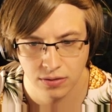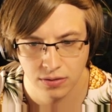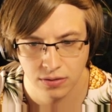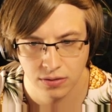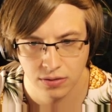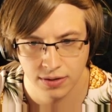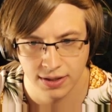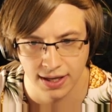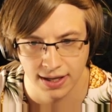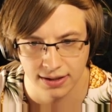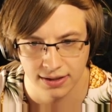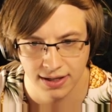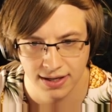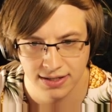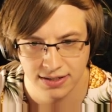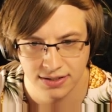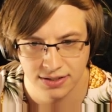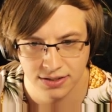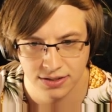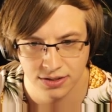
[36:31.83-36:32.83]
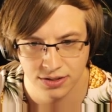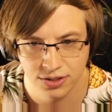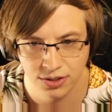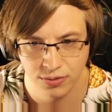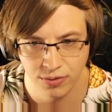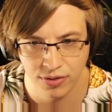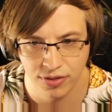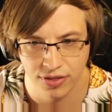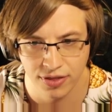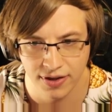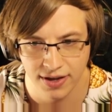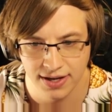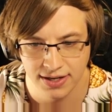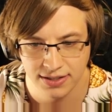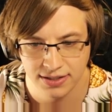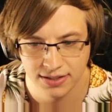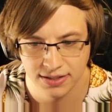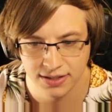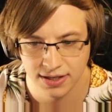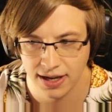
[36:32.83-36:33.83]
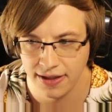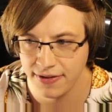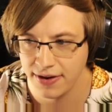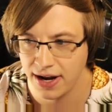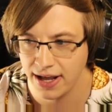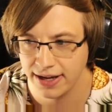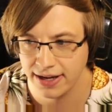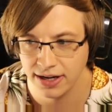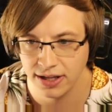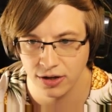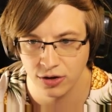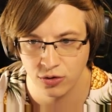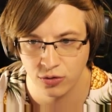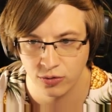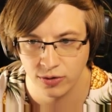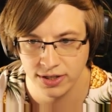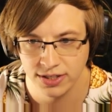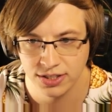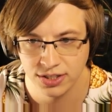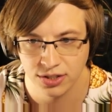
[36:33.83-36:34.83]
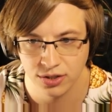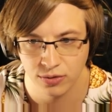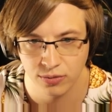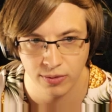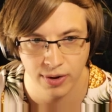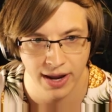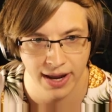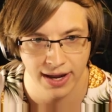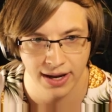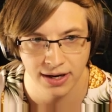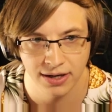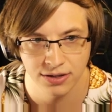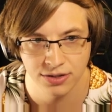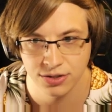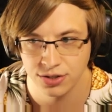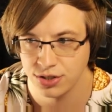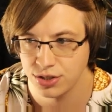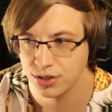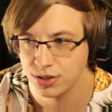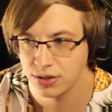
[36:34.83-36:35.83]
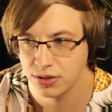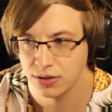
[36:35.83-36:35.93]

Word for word: Yeah, let's do this, and then I can increase the range.